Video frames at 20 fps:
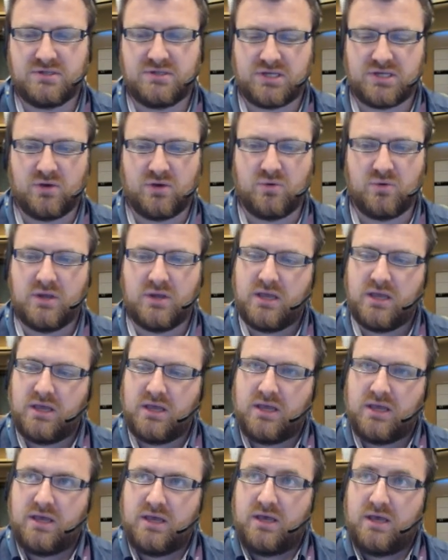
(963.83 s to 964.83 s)
So
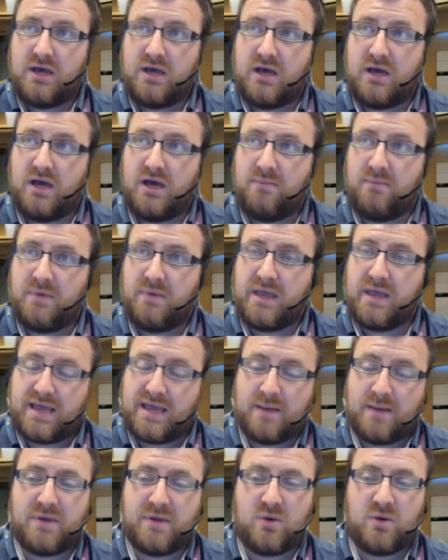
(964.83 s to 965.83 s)

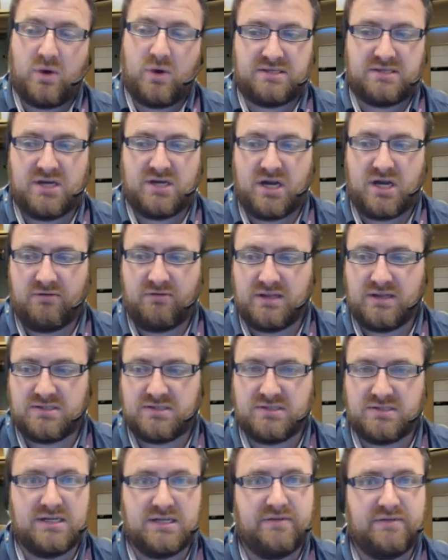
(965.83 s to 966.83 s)
it can be quite tiring
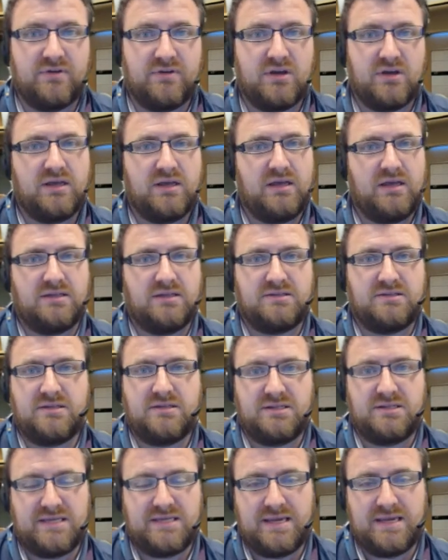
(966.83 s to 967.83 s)
to deliver
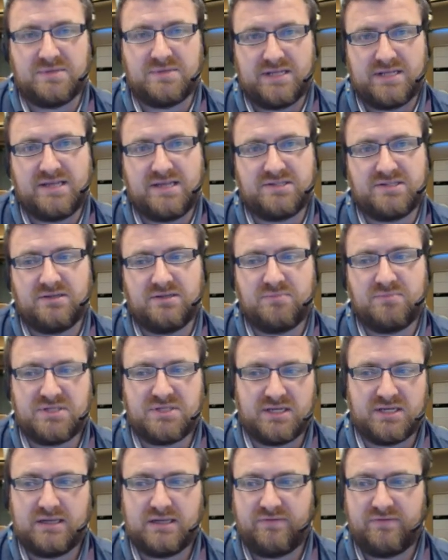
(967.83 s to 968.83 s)
a Teams lesson,
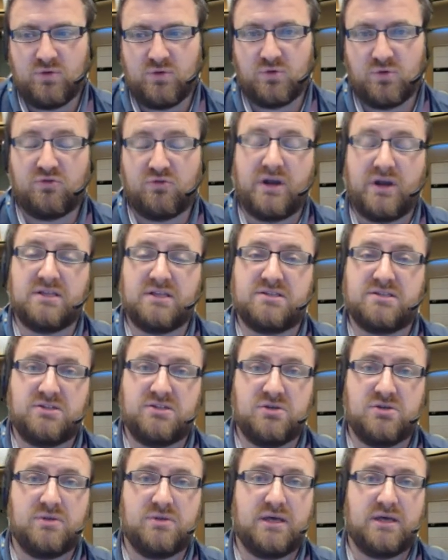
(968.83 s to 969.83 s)
particularly if you're trying to
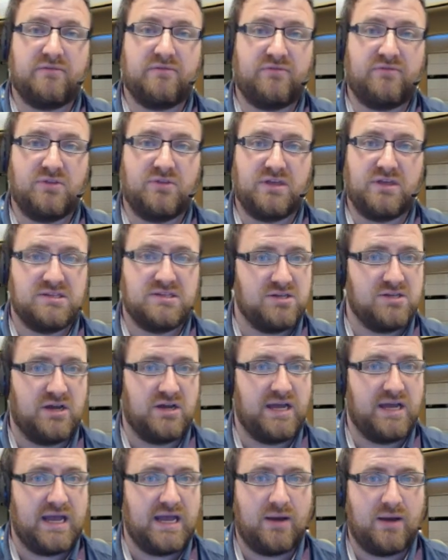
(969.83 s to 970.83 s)
do that for the
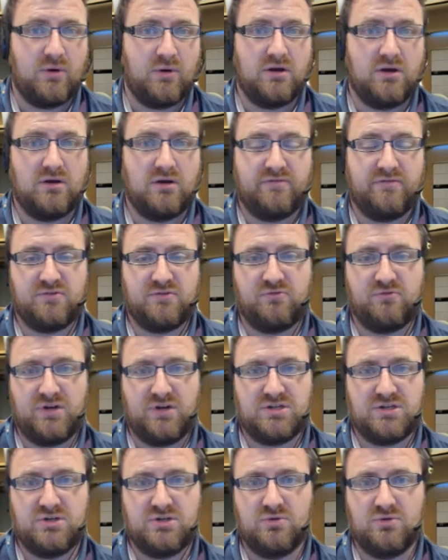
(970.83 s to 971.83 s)
entire hour of a
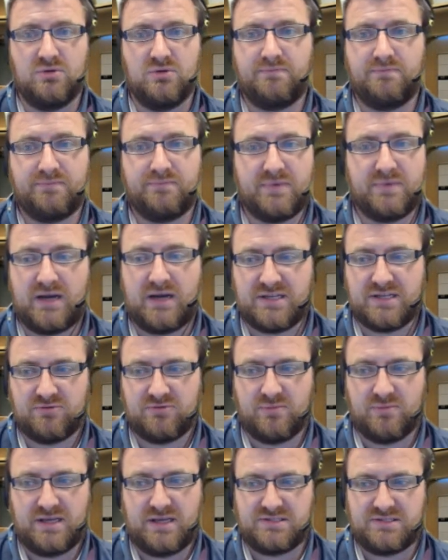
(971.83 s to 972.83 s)
traditional
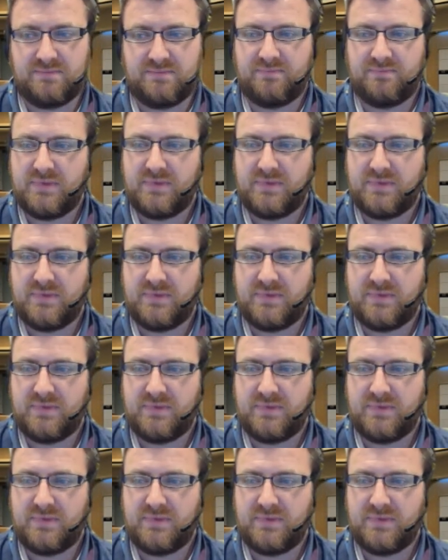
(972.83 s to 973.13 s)
classroom lesson.